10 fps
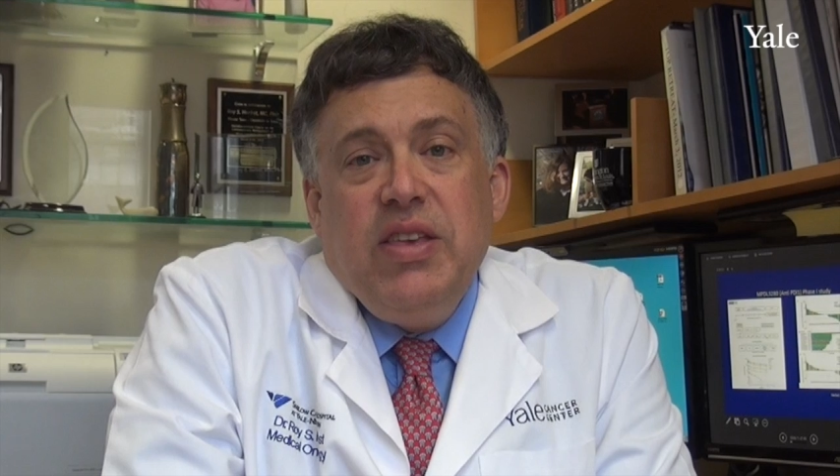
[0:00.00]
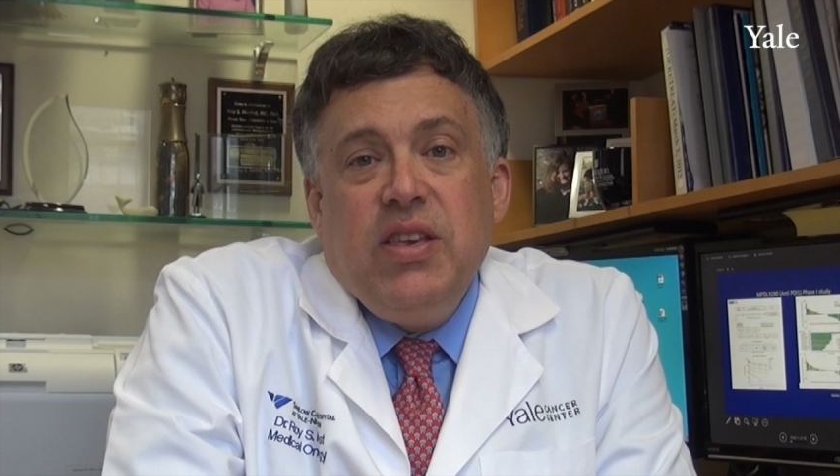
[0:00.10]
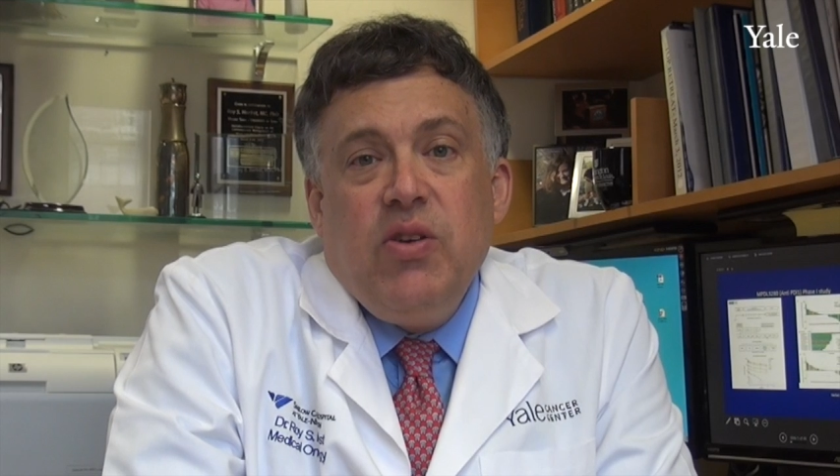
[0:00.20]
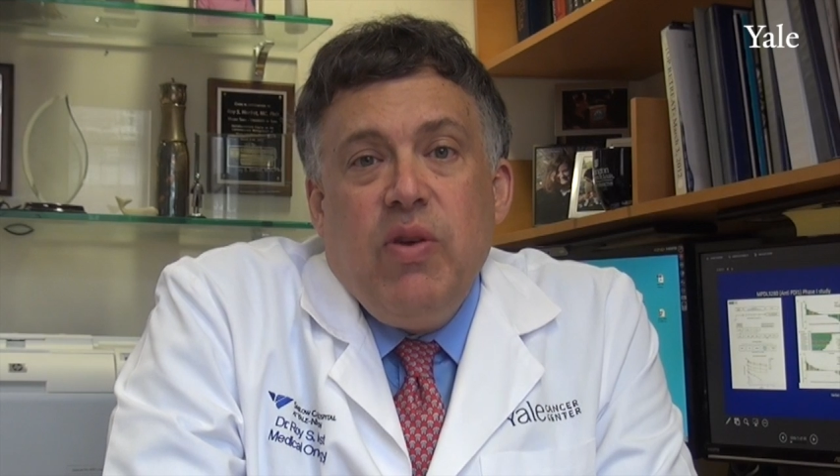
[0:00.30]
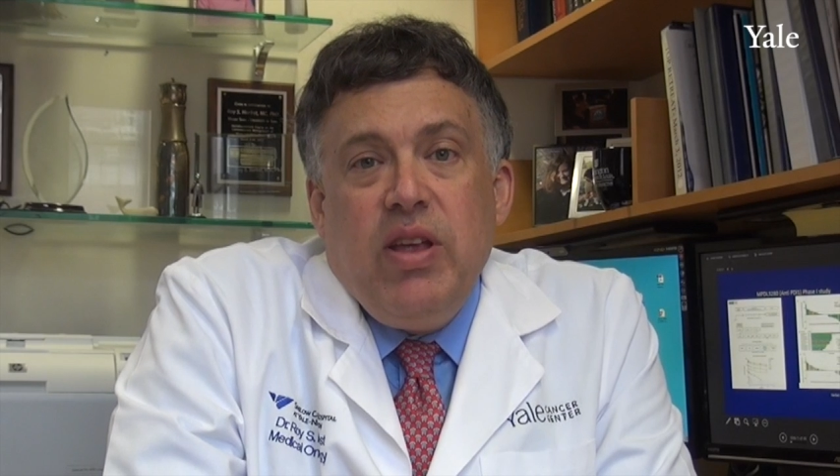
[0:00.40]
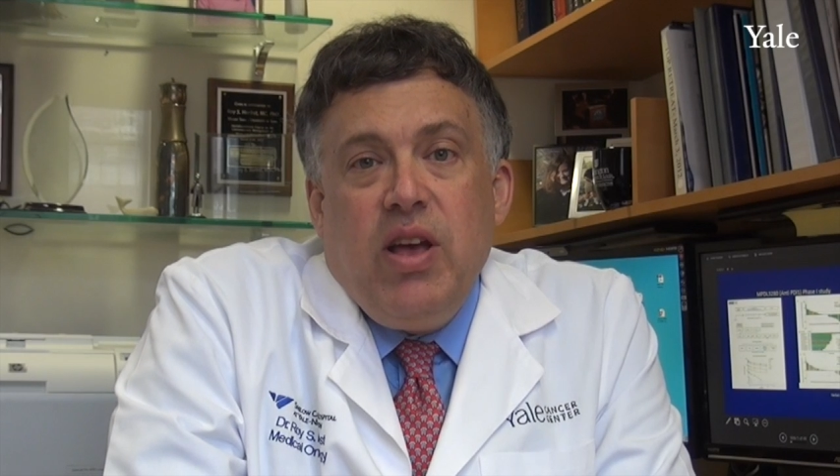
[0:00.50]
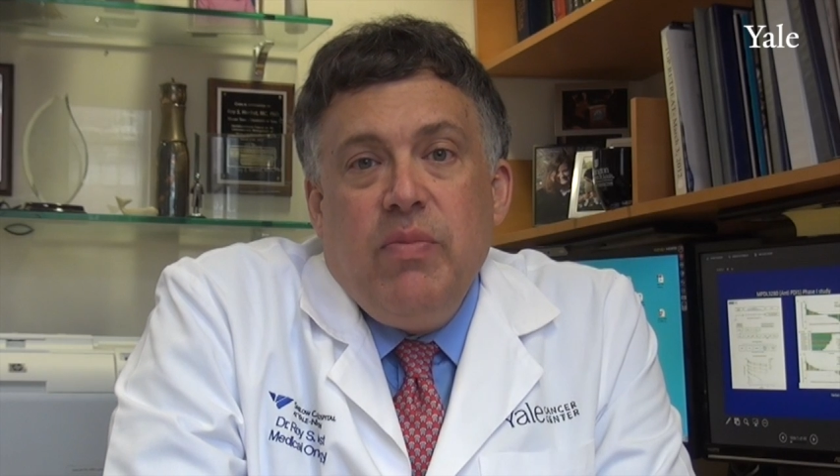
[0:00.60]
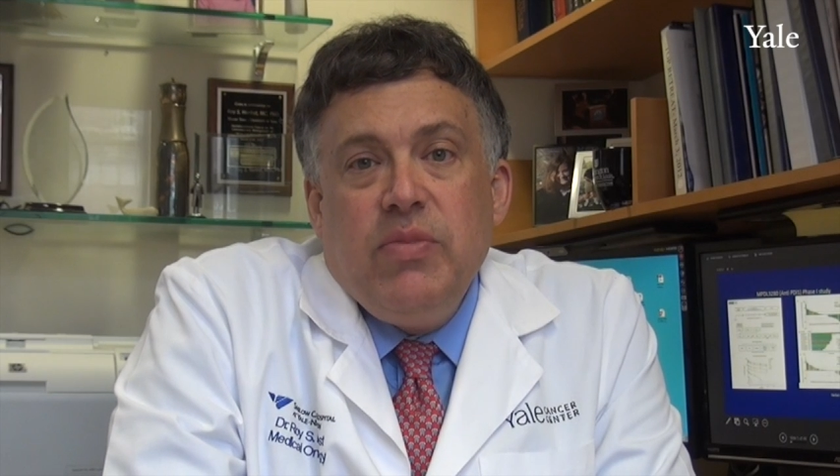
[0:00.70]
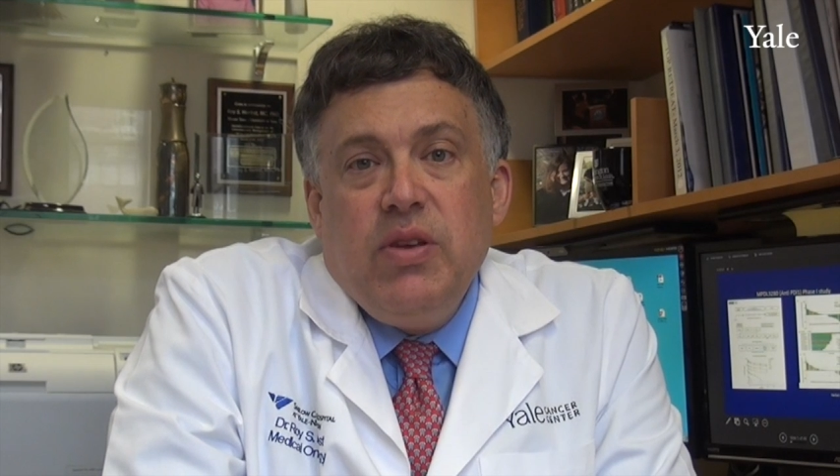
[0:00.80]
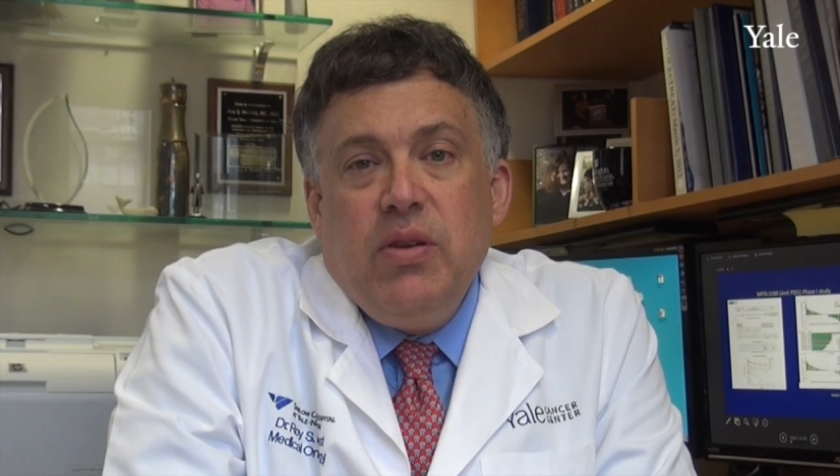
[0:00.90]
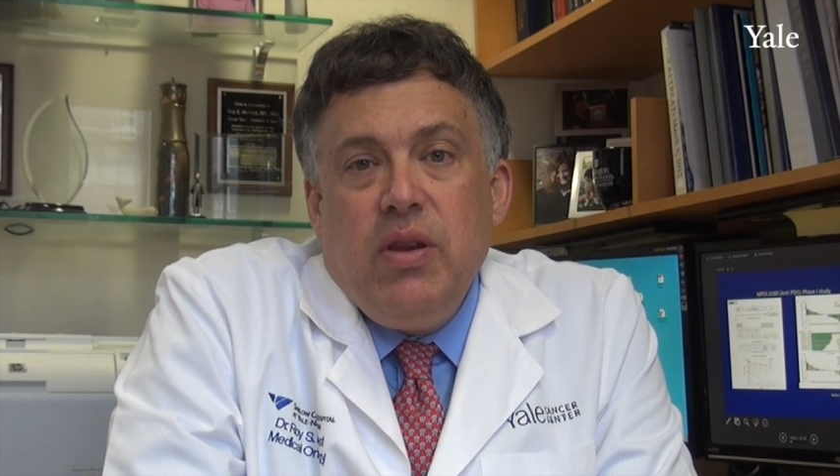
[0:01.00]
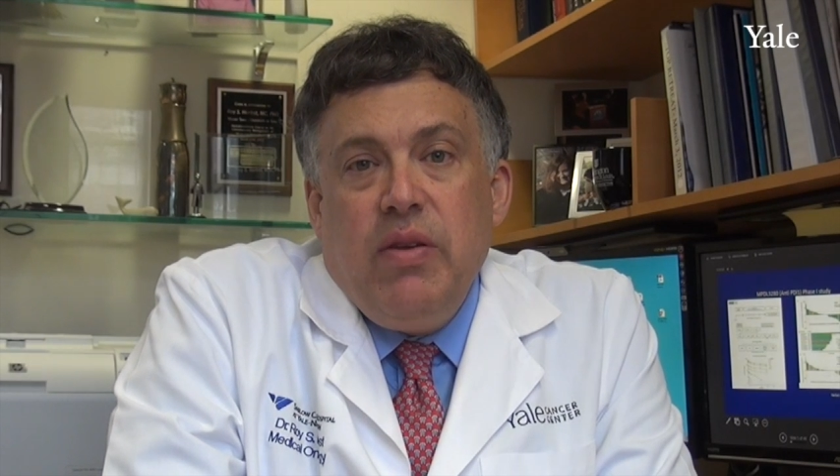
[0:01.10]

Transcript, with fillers: E-cigarette comes in,